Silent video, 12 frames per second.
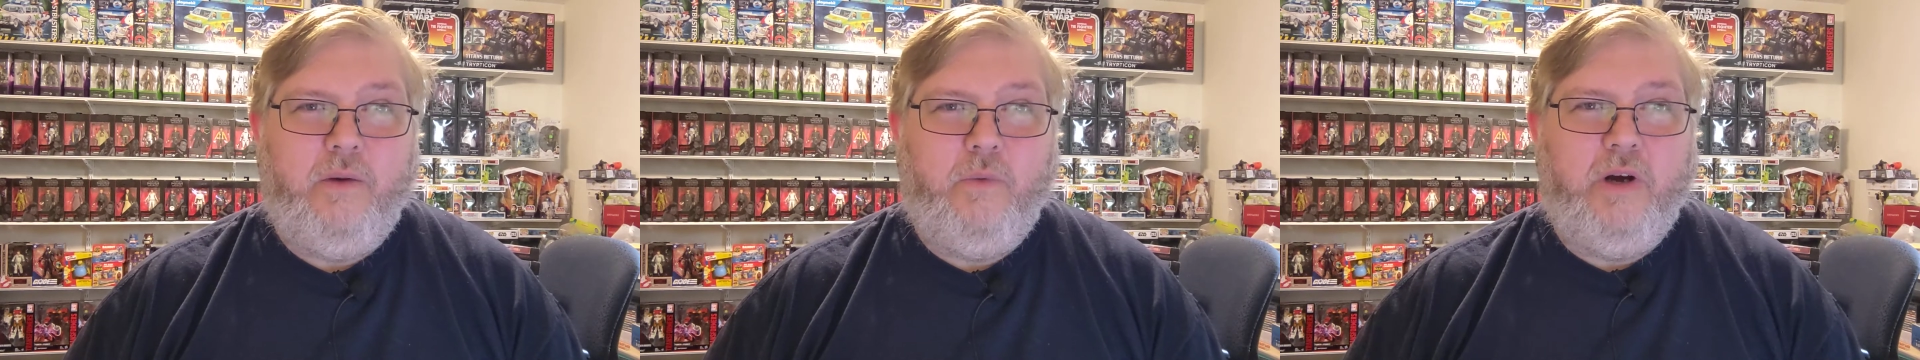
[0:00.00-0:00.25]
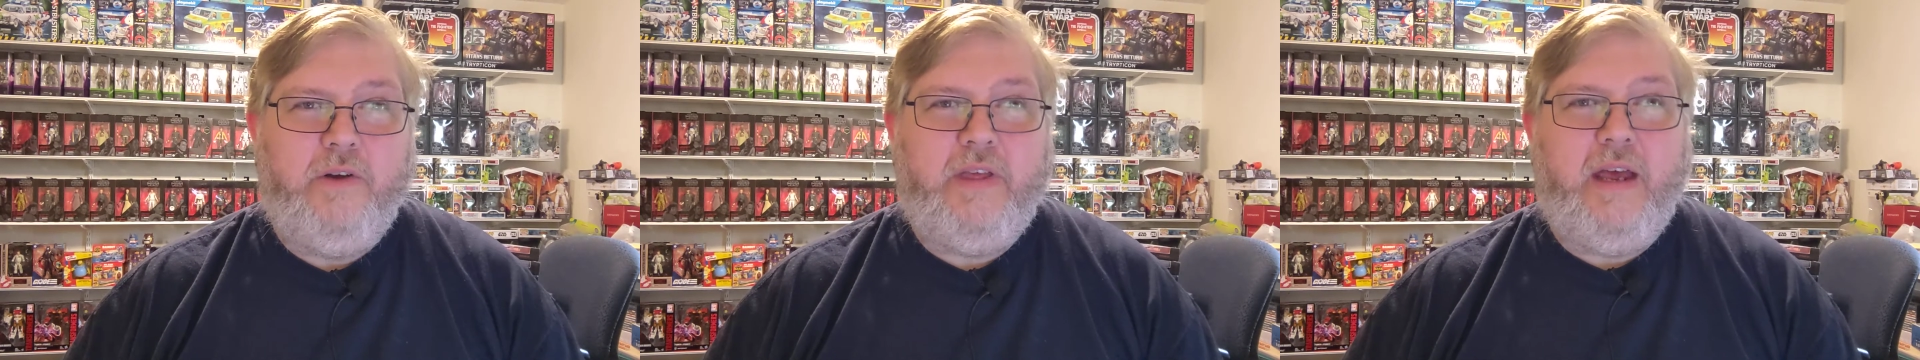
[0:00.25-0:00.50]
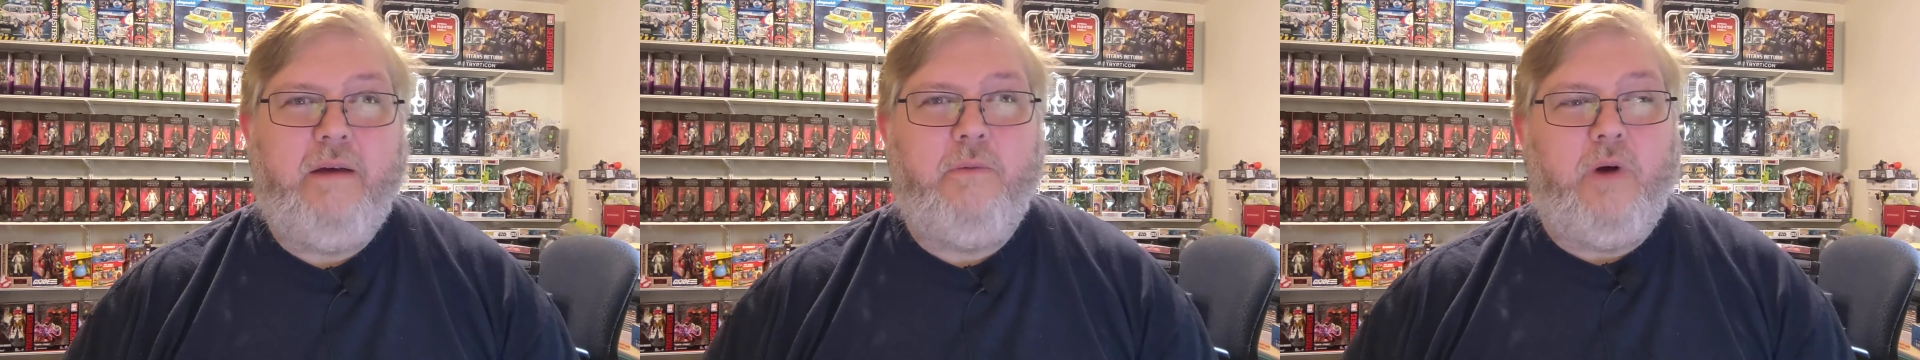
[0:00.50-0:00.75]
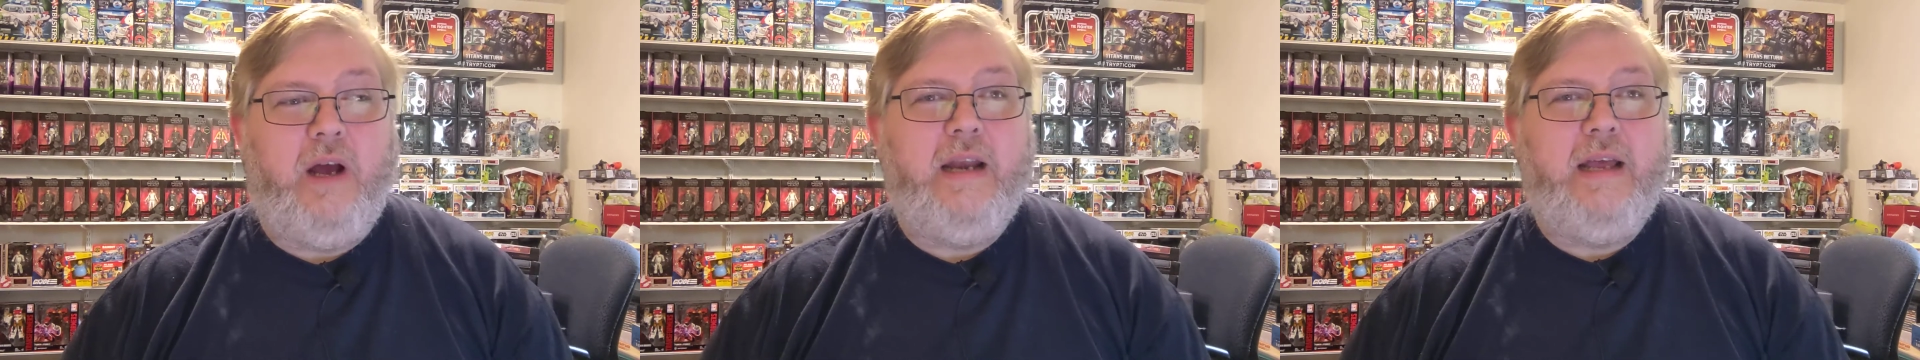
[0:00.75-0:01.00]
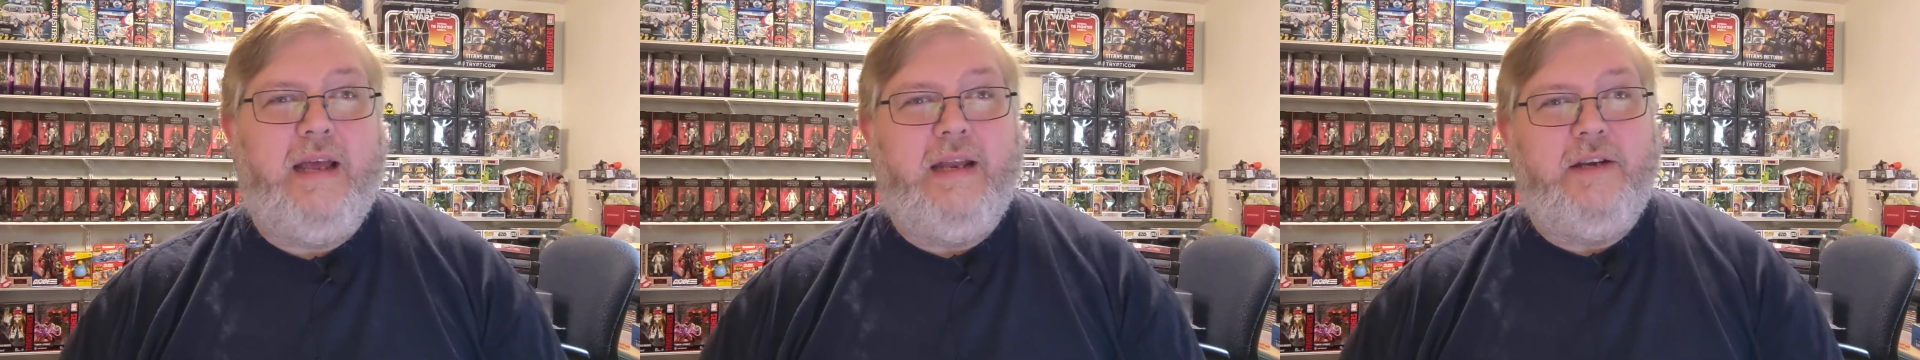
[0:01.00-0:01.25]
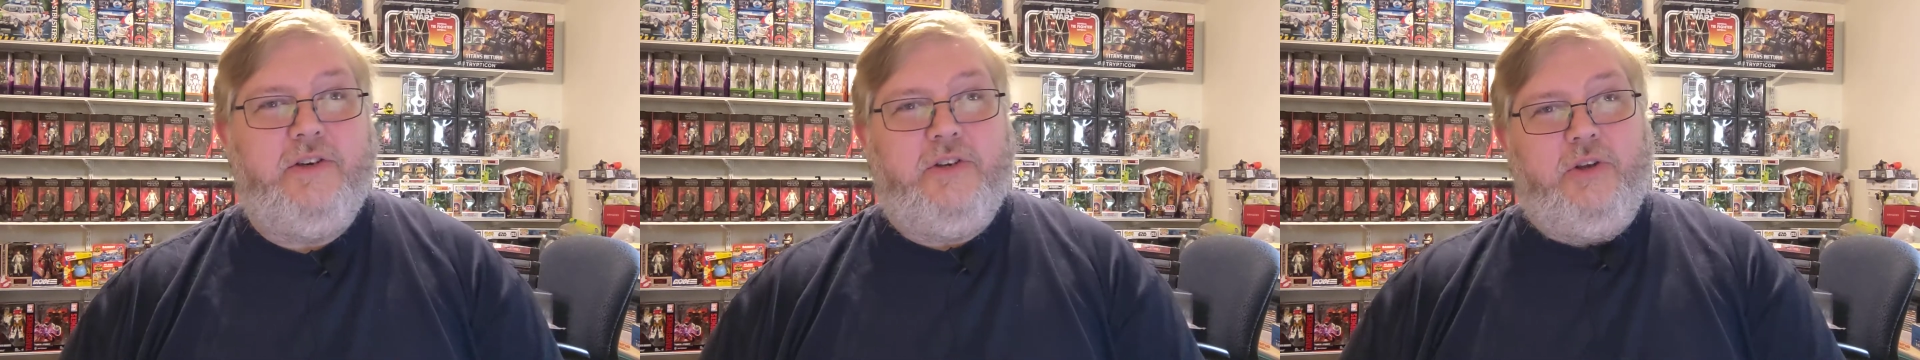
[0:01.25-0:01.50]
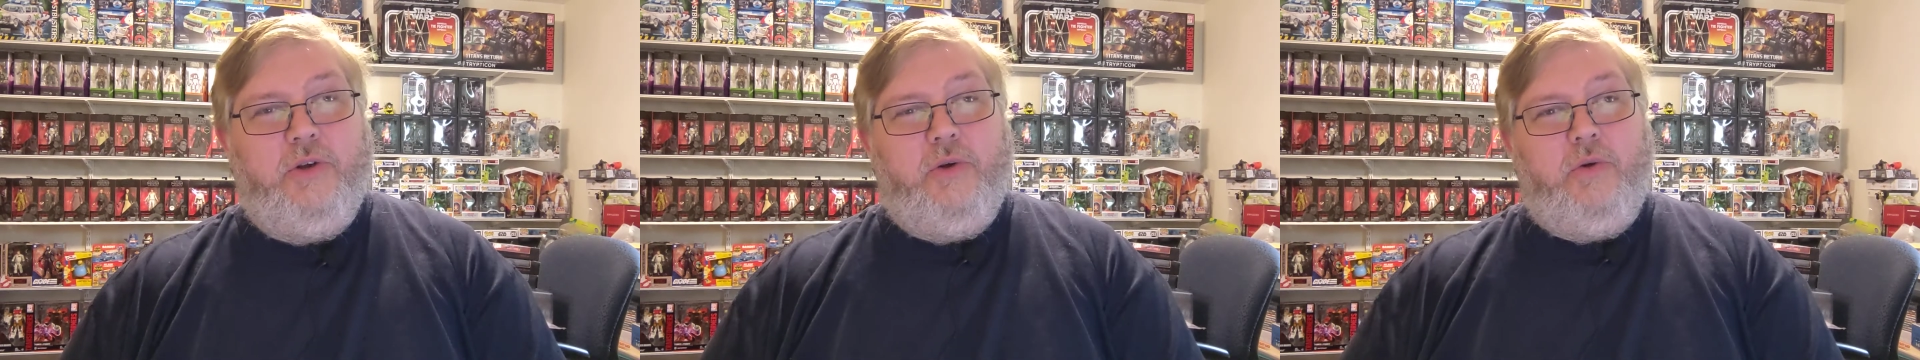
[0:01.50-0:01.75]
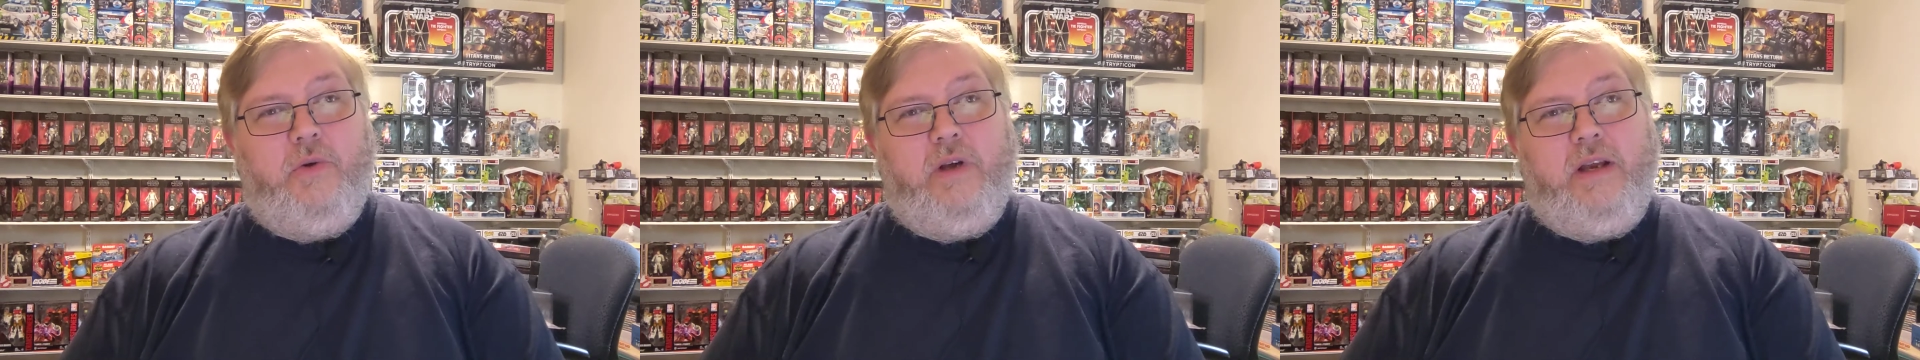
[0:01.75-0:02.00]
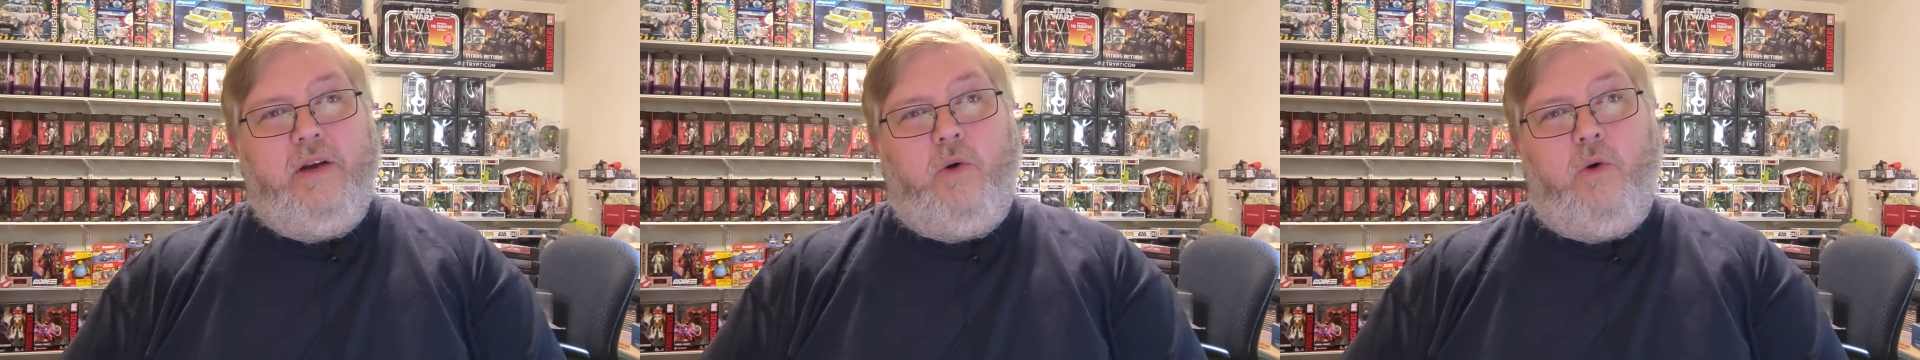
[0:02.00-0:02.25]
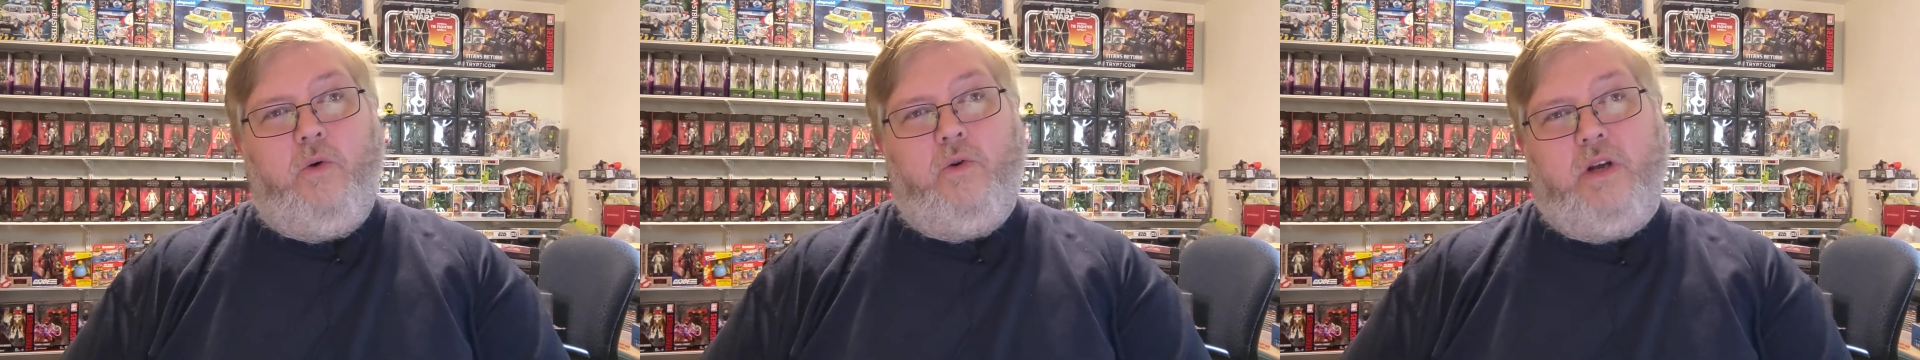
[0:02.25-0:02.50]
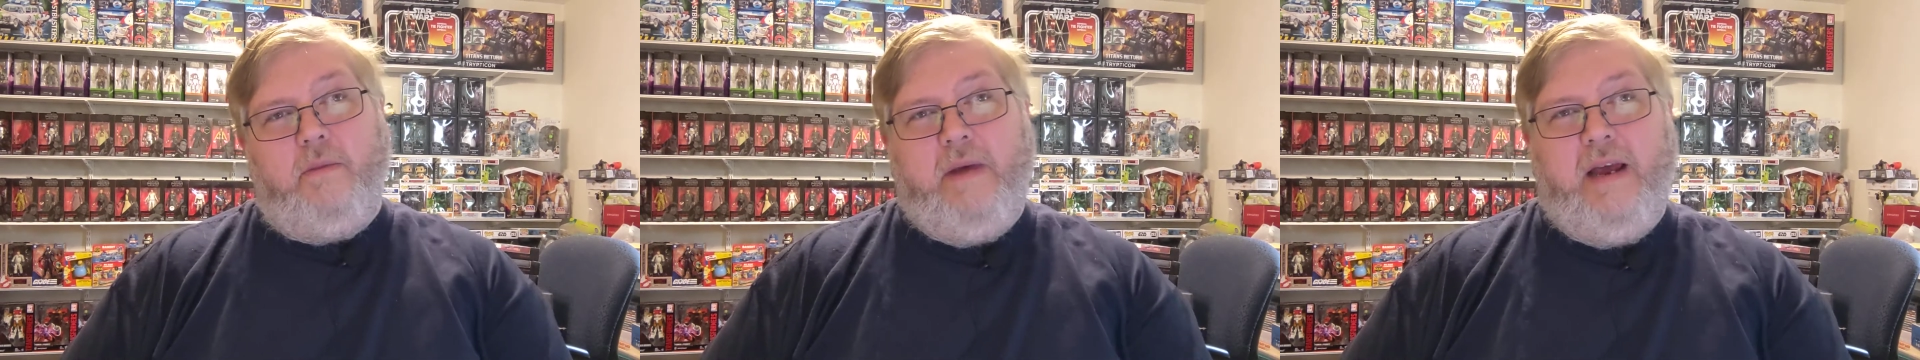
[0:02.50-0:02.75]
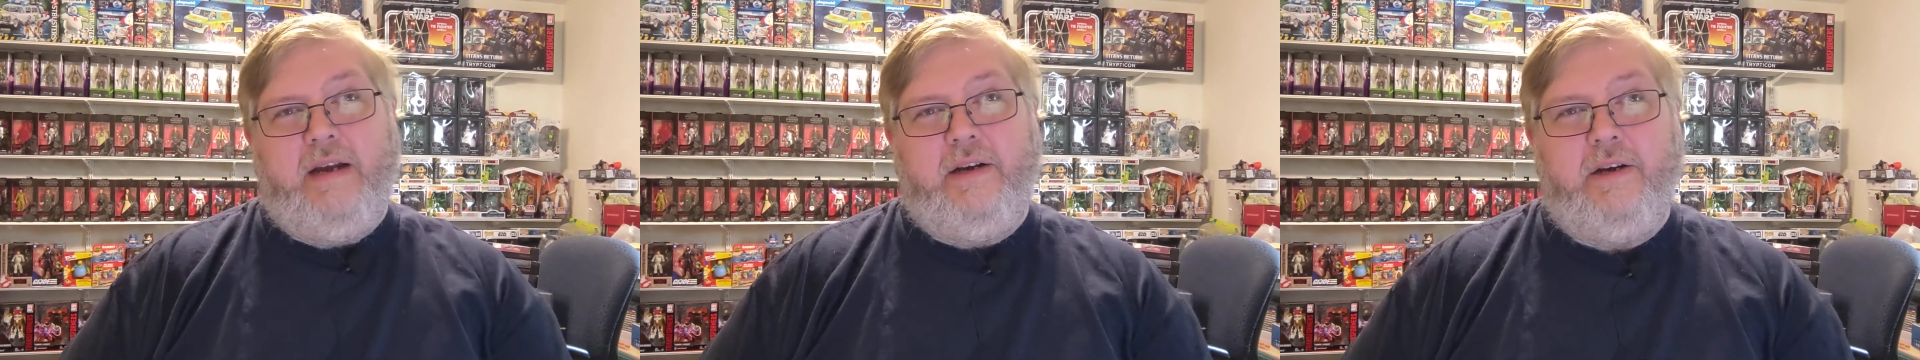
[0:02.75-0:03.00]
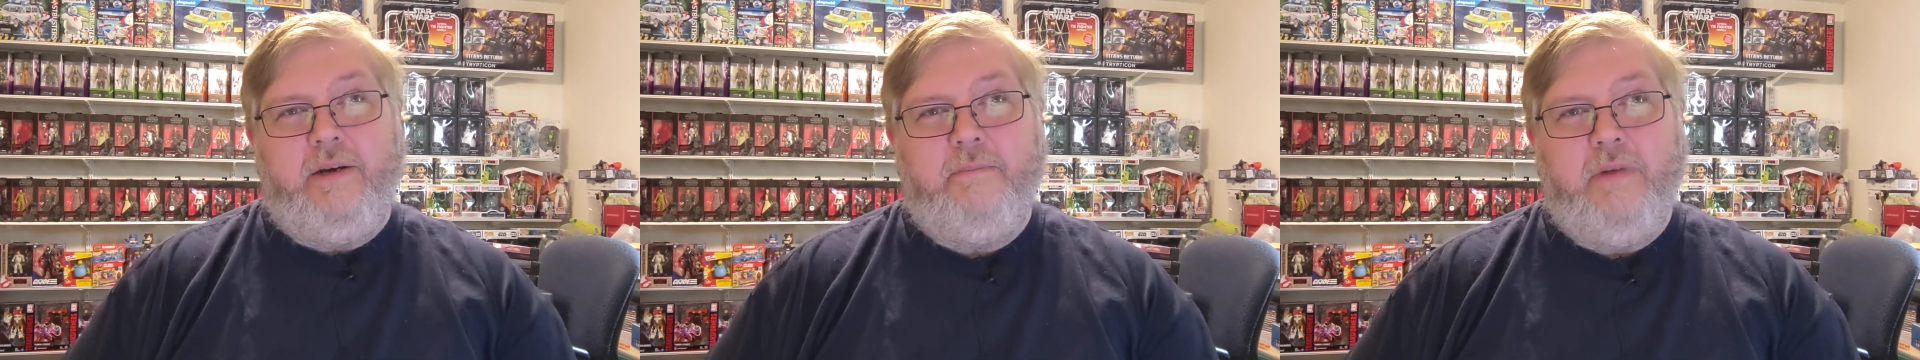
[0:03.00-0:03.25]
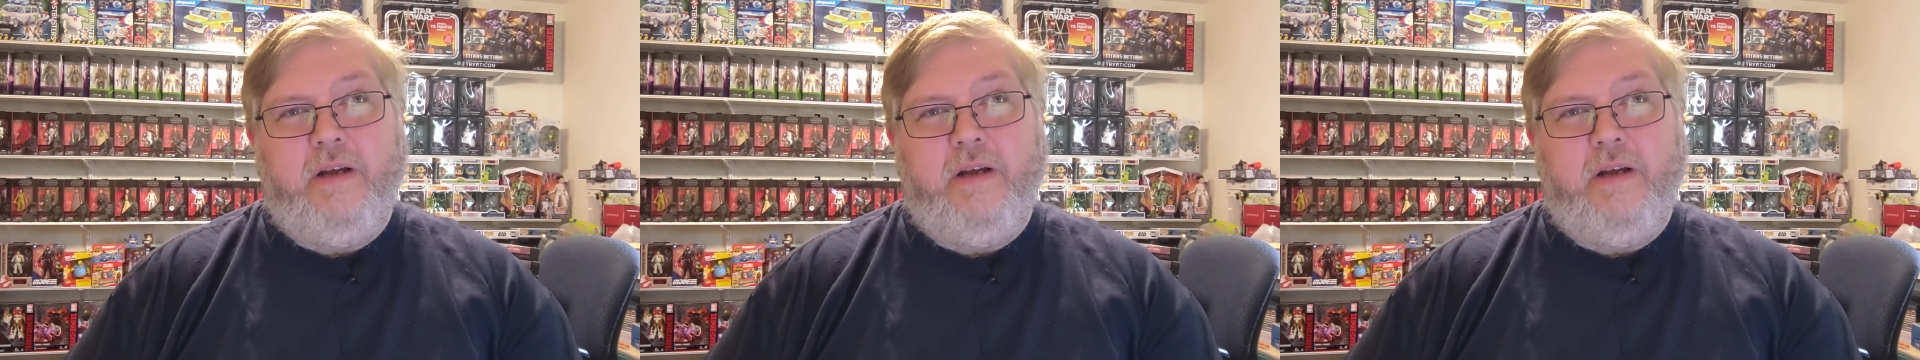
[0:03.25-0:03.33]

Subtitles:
where they run into an old commander